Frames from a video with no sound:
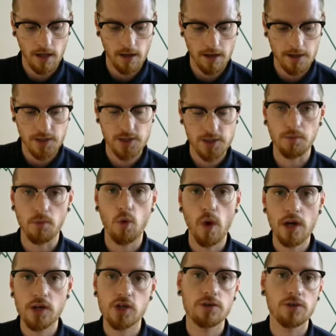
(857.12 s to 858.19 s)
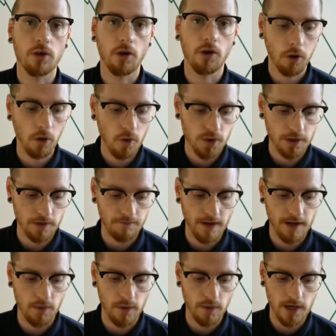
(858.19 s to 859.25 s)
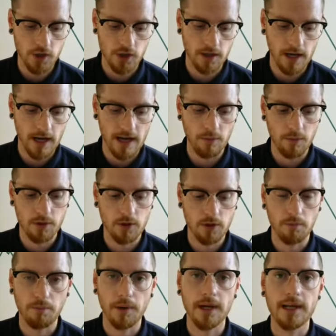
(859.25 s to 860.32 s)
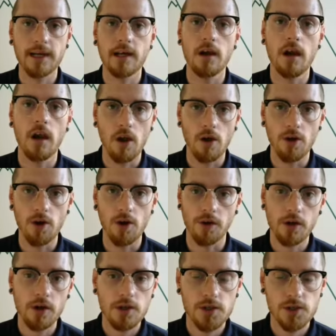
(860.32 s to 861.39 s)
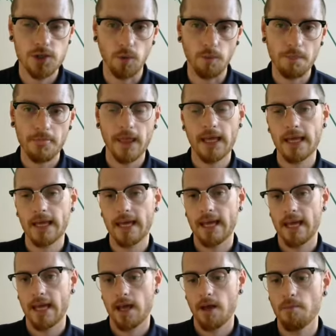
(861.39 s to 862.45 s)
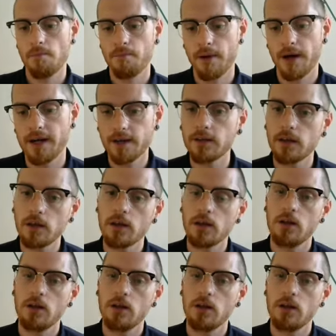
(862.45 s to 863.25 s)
is some questions on conclusion evaluation I would complete and learn. So by